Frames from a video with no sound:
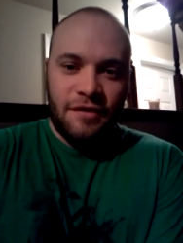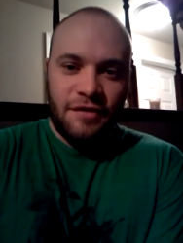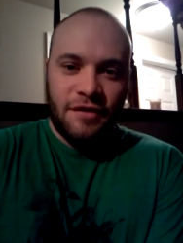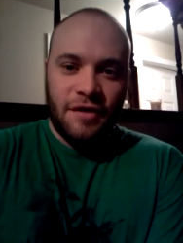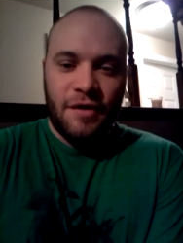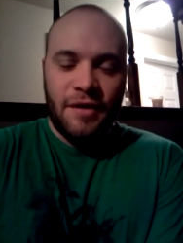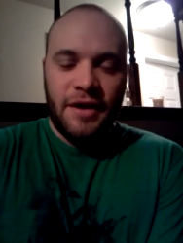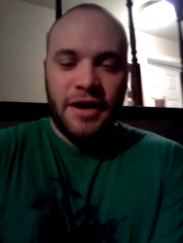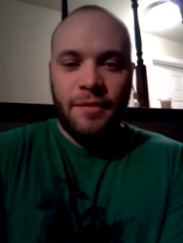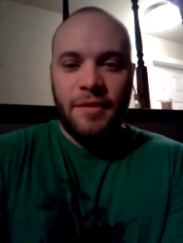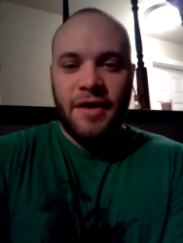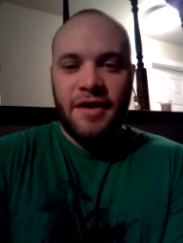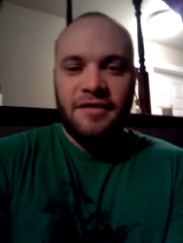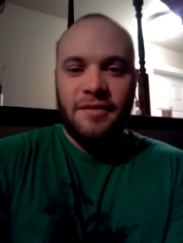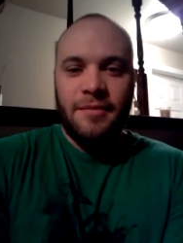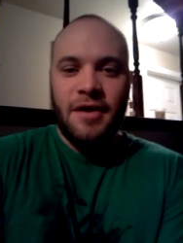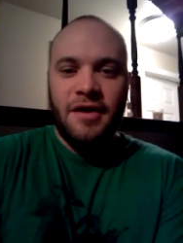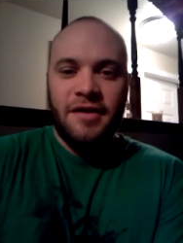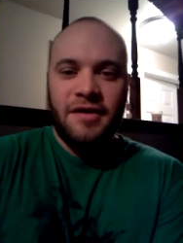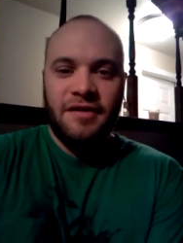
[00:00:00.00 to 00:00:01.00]
So, anyways,
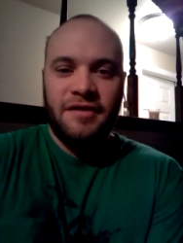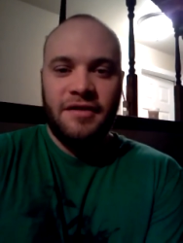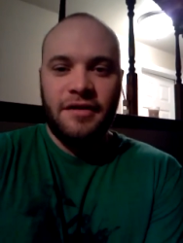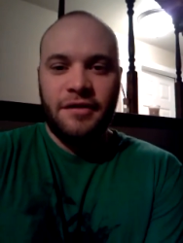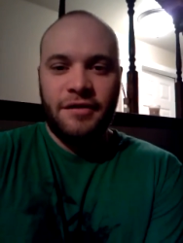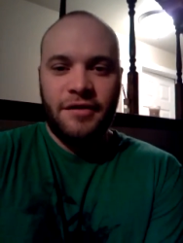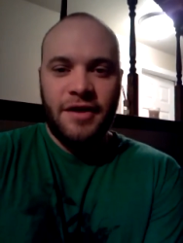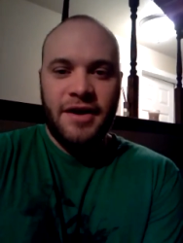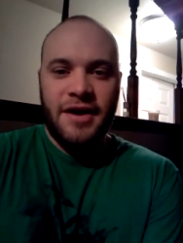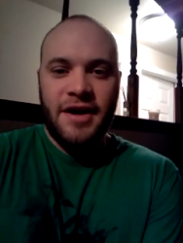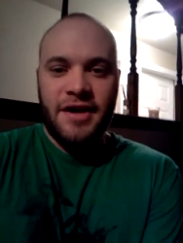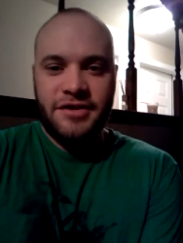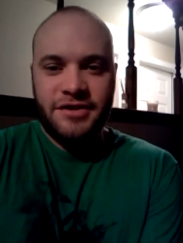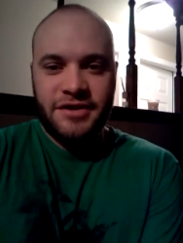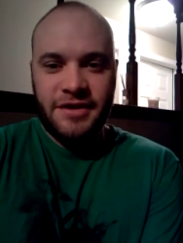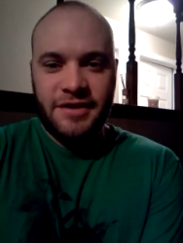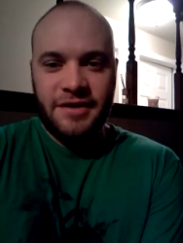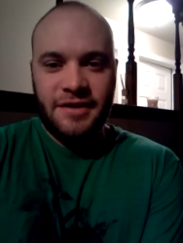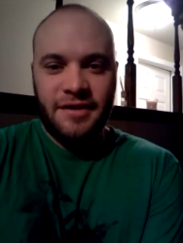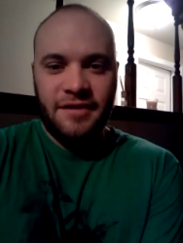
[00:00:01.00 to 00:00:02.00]
America's still a great
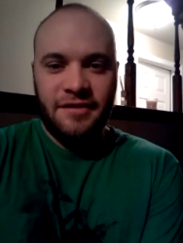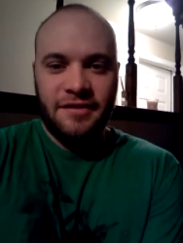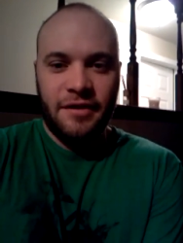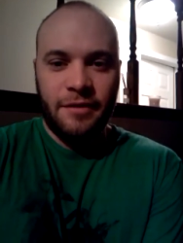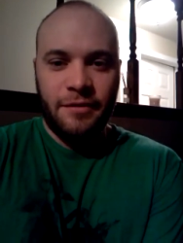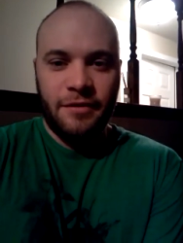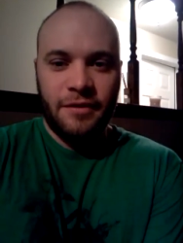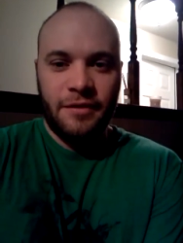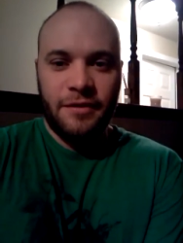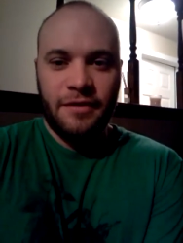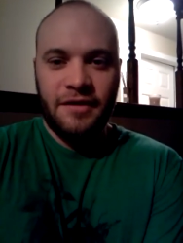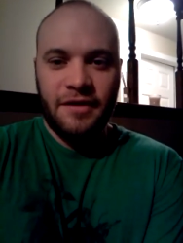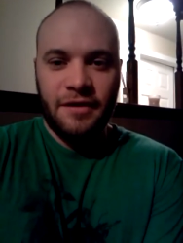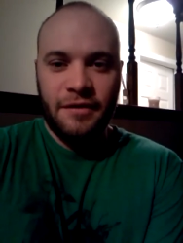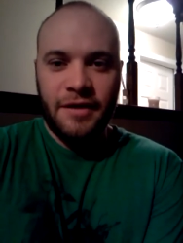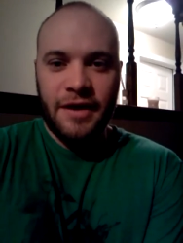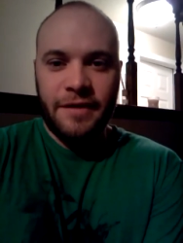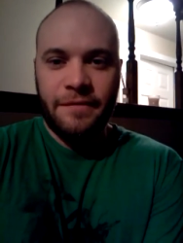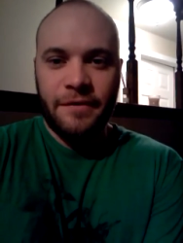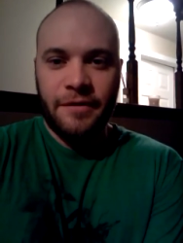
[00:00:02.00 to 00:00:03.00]
nation. Still, still
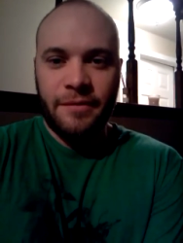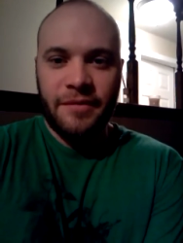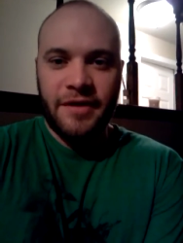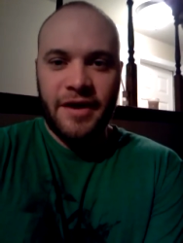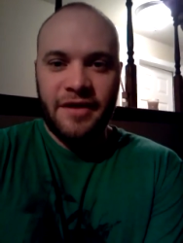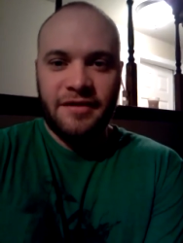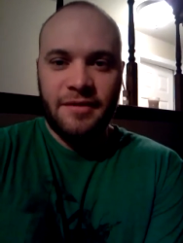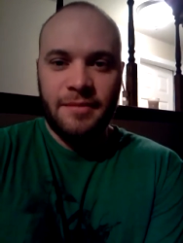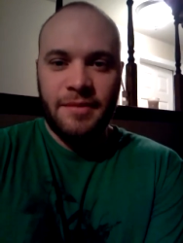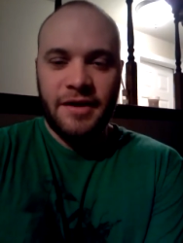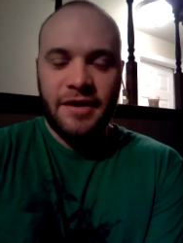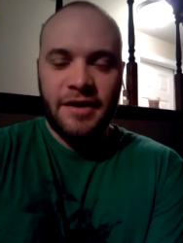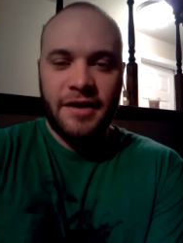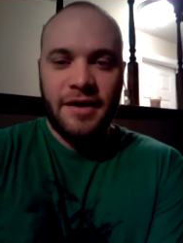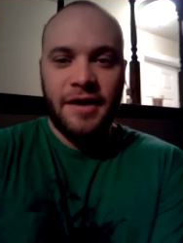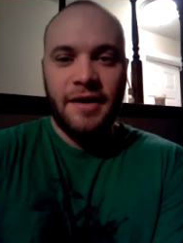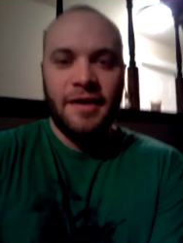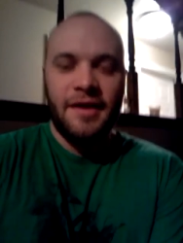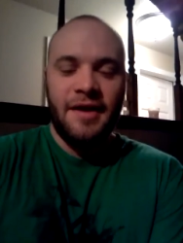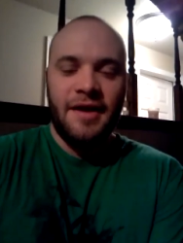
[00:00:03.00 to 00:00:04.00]
grateful and blessed to be
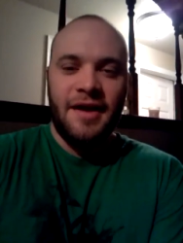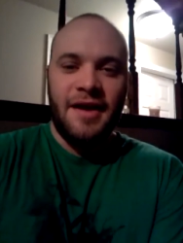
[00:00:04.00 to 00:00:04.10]
here.